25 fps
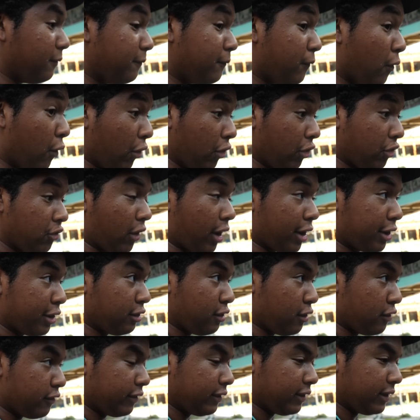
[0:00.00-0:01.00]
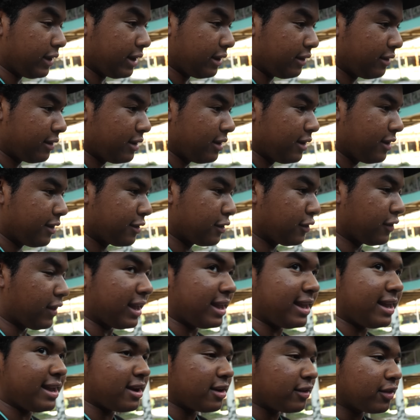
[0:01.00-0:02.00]
full throttle over there, so they
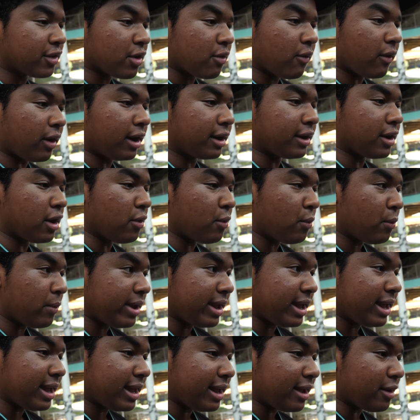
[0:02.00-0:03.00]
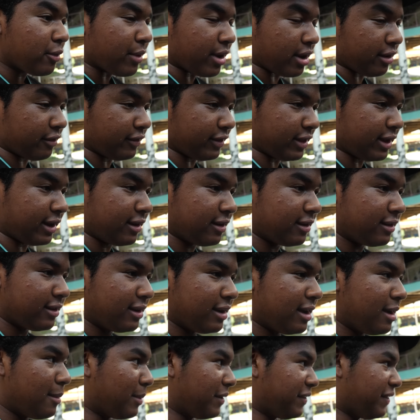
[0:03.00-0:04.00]
hear the quad go way over there.
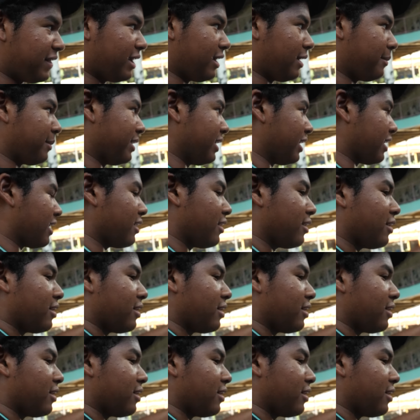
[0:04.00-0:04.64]
But then I'm gonna